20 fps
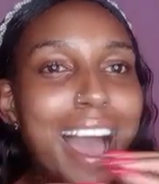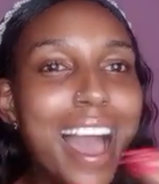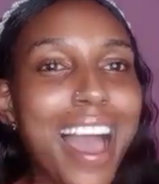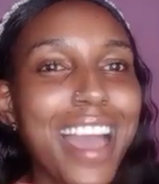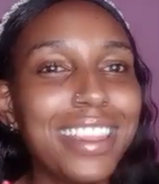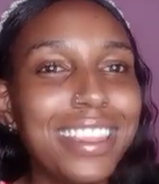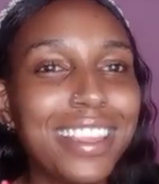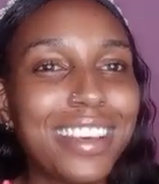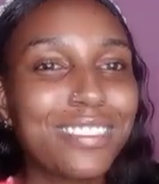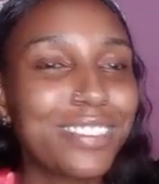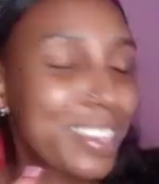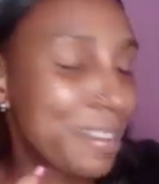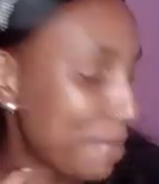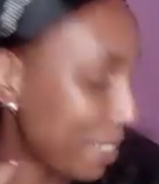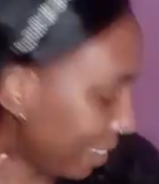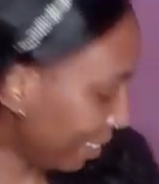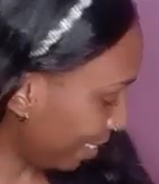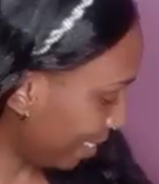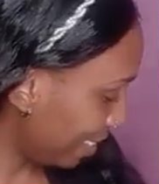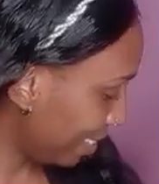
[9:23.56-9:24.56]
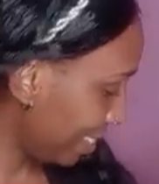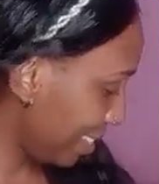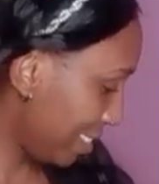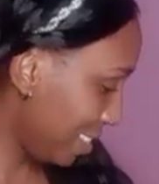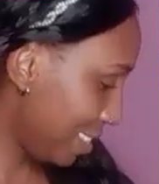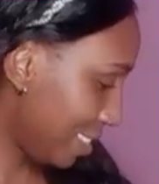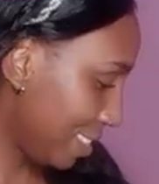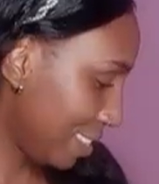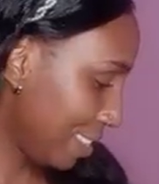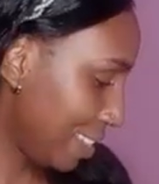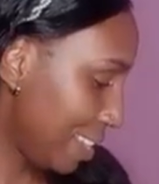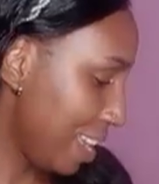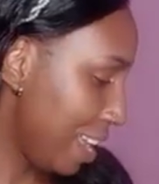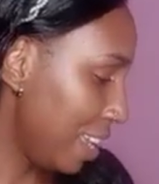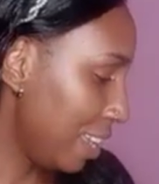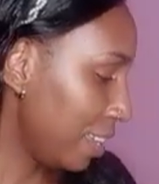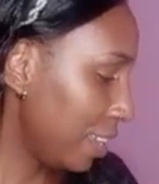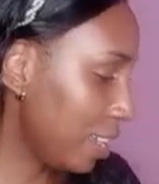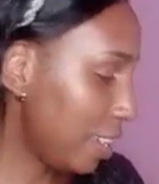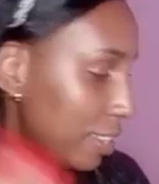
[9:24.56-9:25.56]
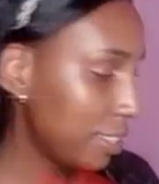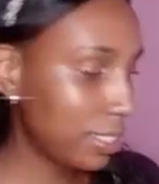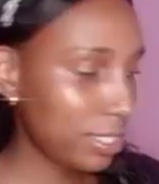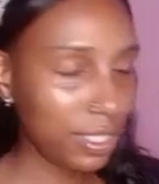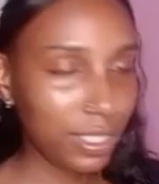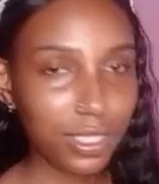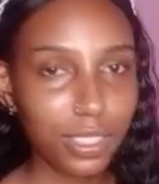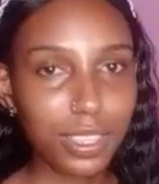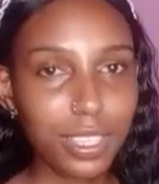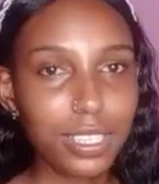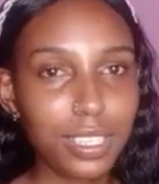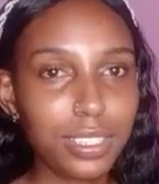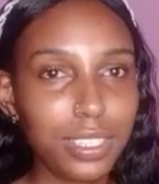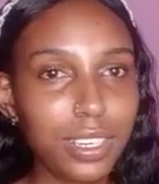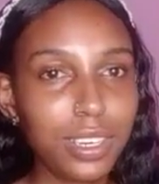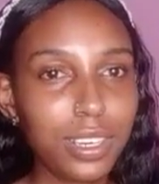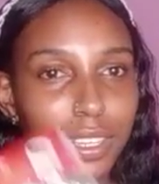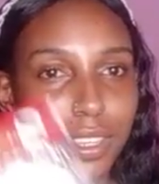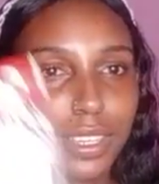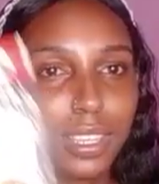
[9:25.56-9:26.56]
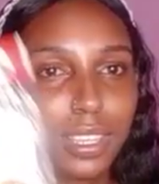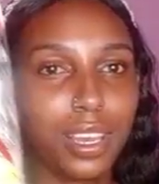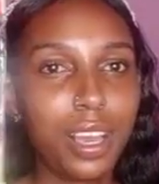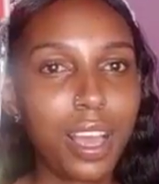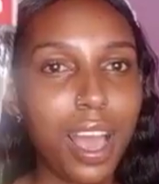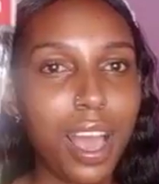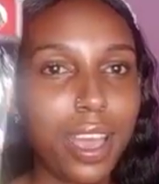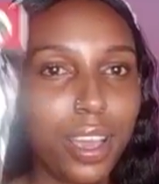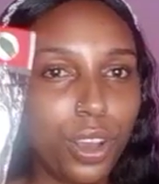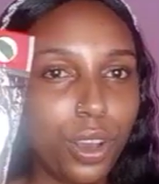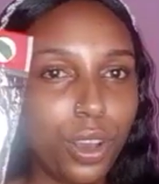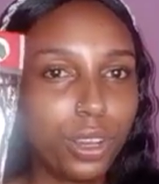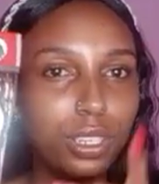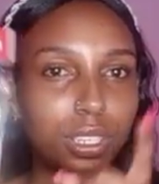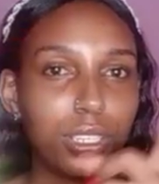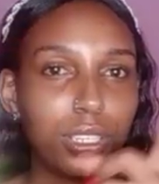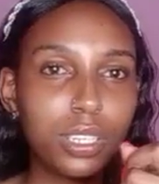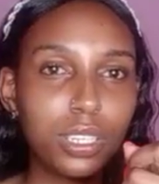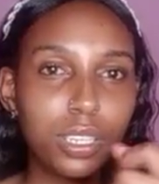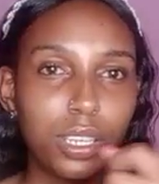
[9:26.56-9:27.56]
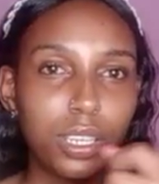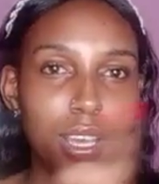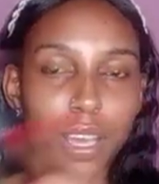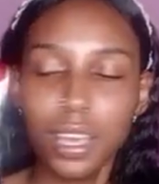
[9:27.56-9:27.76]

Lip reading: I love them a lot. Yeah, so the second thing I got,